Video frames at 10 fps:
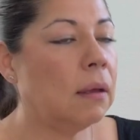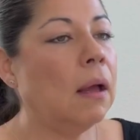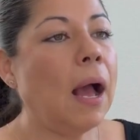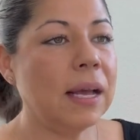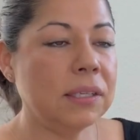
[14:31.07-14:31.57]

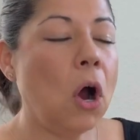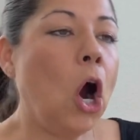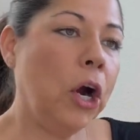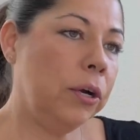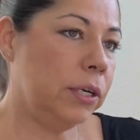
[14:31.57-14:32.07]
has a
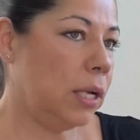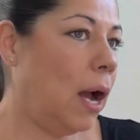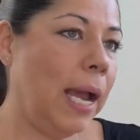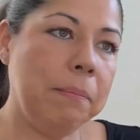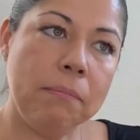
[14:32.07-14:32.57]
harder
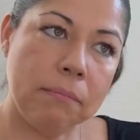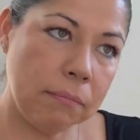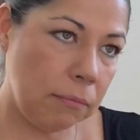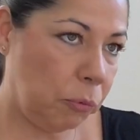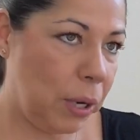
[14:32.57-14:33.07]
time
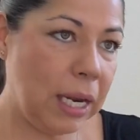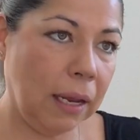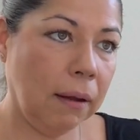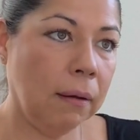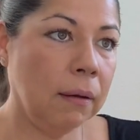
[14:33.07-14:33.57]
ridding.